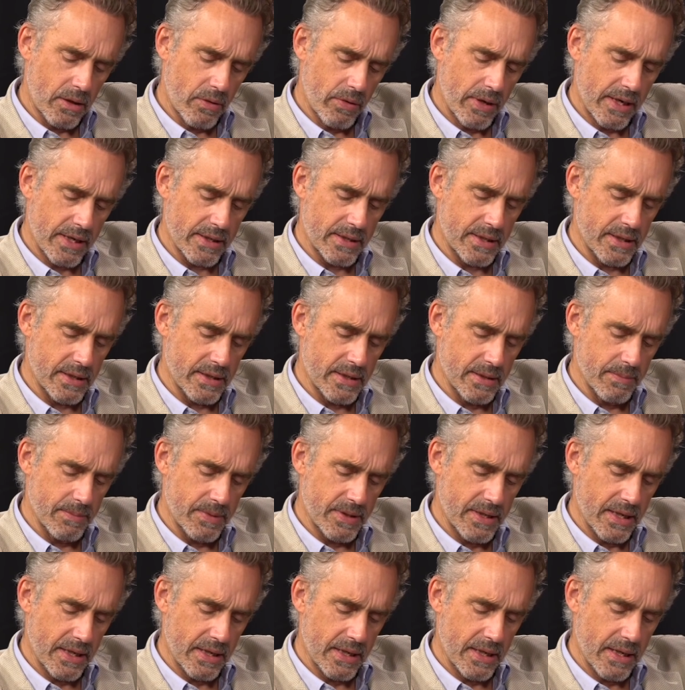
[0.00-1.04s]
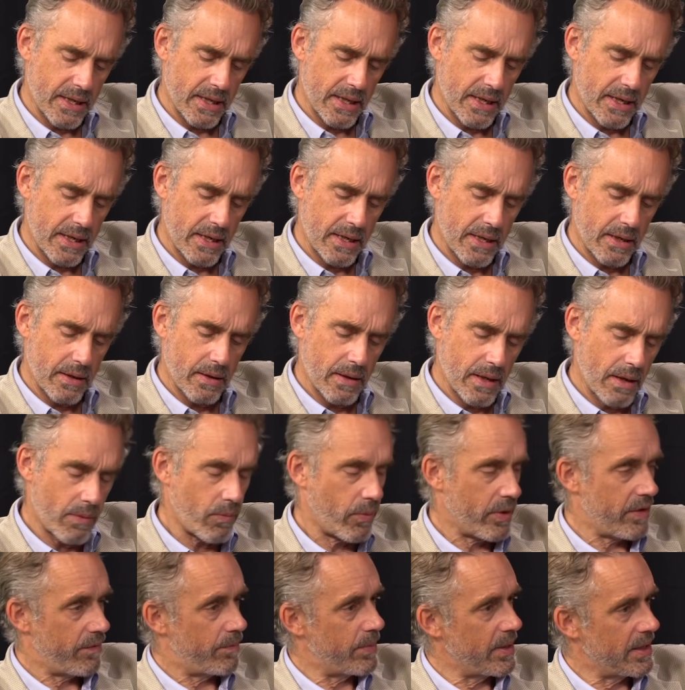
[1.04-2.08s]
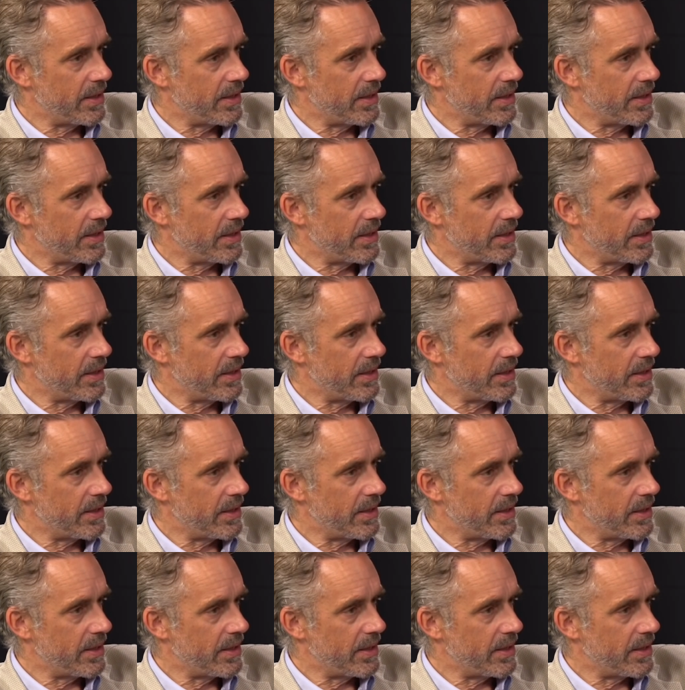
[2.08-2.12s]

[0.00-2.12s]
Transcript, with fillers: the criticisms that that that we've